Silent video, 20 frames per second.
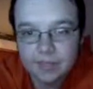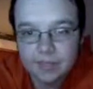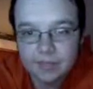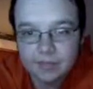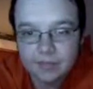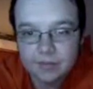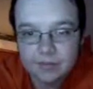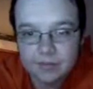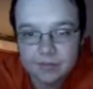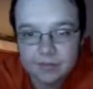
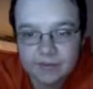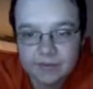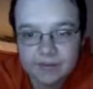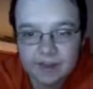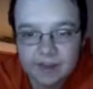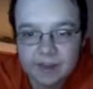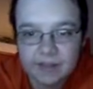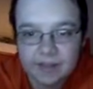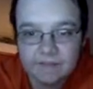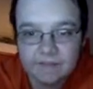This going to be
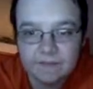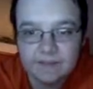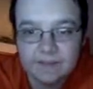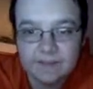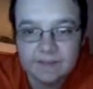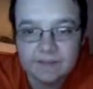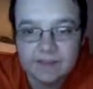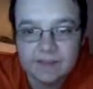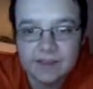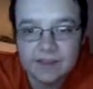second and
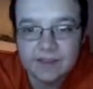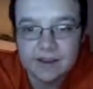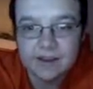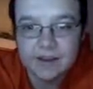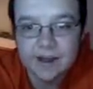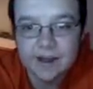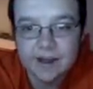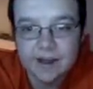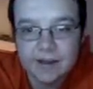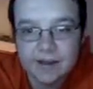15
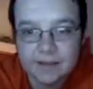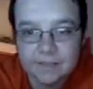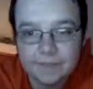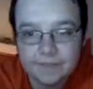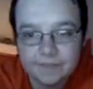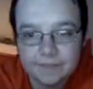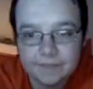now.